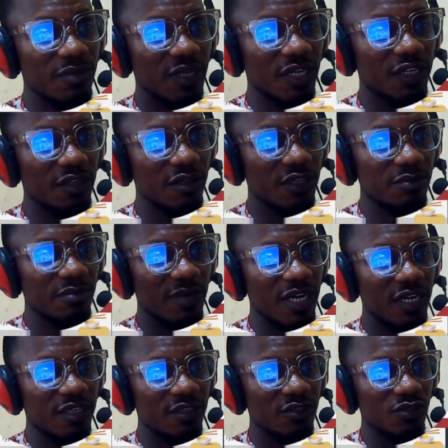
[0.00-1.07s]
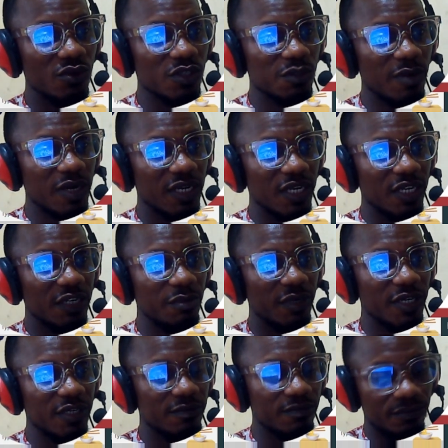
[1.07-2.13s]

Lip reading: a little, my notepad a little bit.